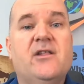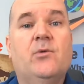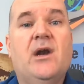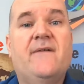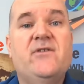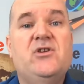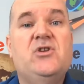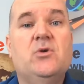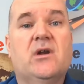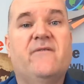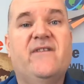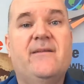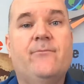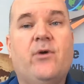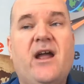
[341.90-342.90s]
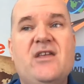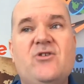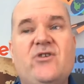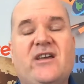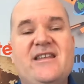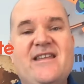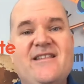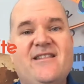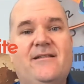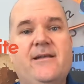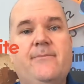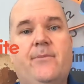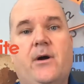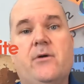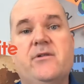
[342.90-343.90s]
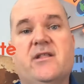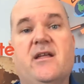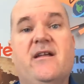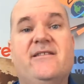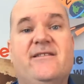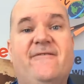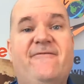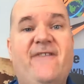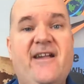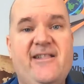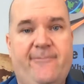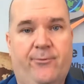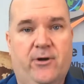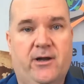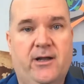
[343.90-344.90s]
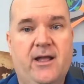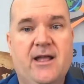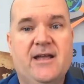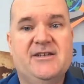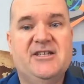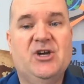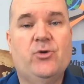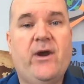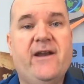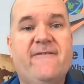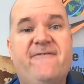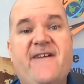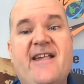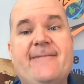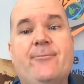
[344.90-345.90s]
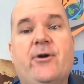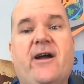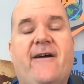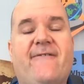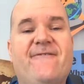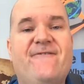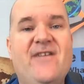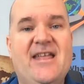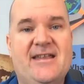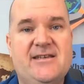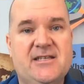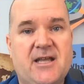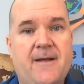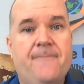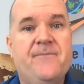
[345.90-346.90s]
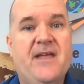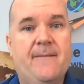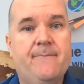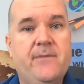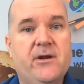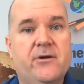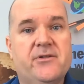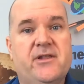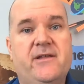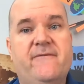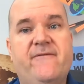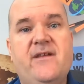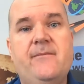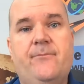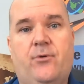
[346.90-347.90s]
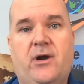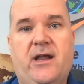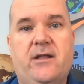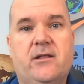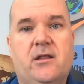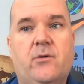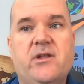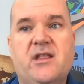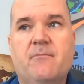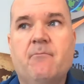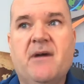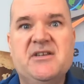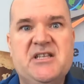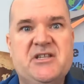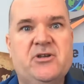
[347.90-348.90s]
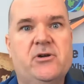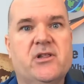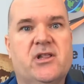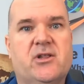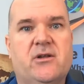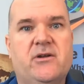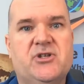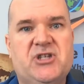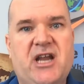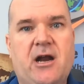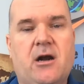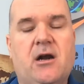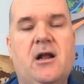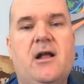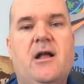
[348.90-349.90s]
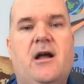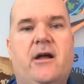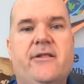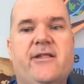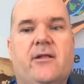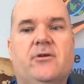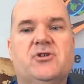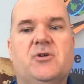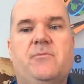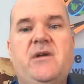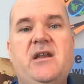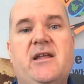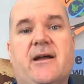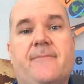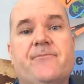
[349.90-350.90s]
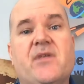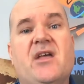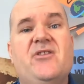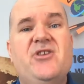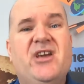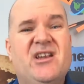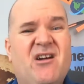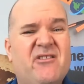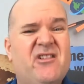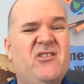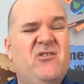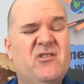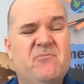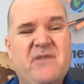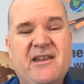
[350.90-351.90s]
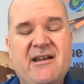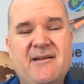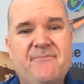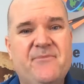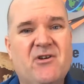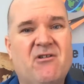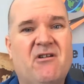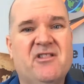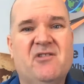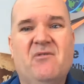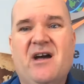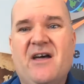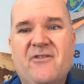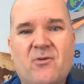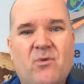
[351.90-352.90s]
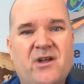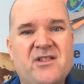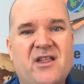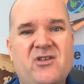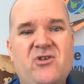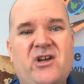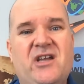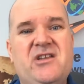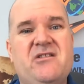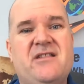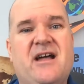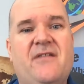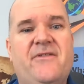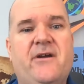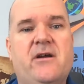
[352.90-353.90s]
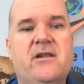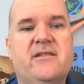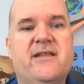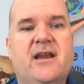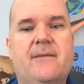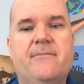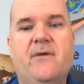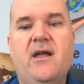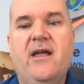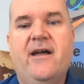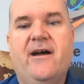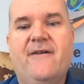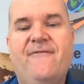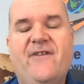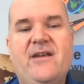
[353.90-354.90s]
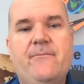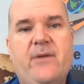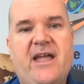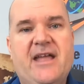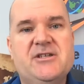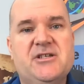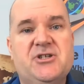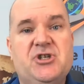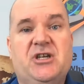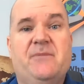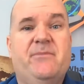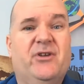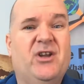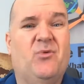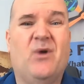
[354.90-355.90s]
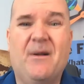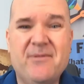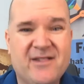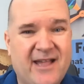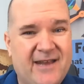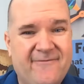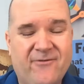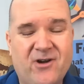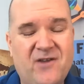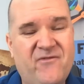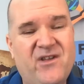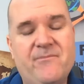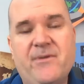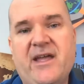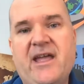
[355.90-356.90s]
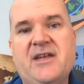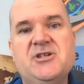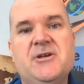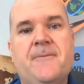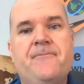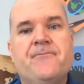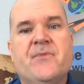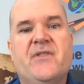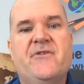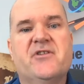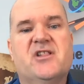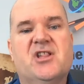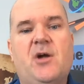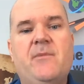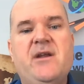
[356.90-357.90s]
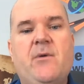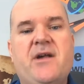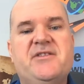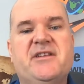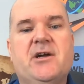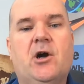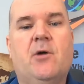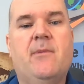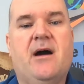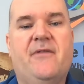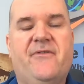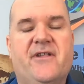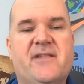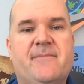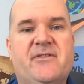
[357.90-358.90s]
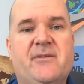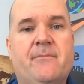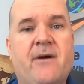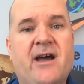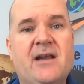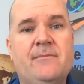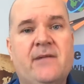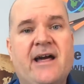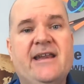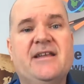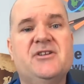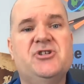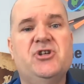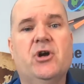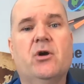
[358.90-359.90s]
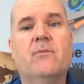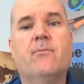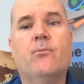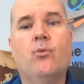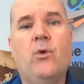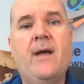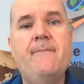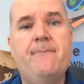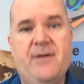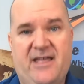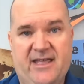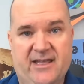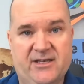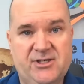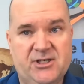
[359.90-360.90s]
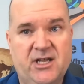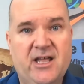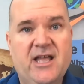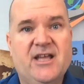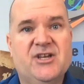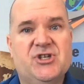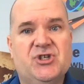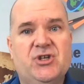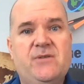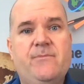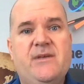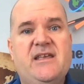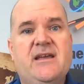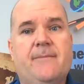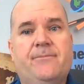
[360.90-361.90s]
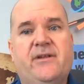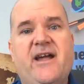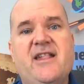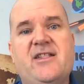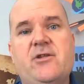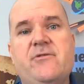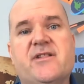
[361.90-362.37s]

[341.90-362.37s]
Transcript: whatever you do on Eventbrite, you can easily post to Facebook to create a Facebook event that mirrors the Eventbrite. So it's much easier to share on social media. You can also use Meetup. There are also other ones that you can use out there to set up event pages. You can build a website for an event page. There's so many ways to go about this, but the bottom line is your web page should be a place you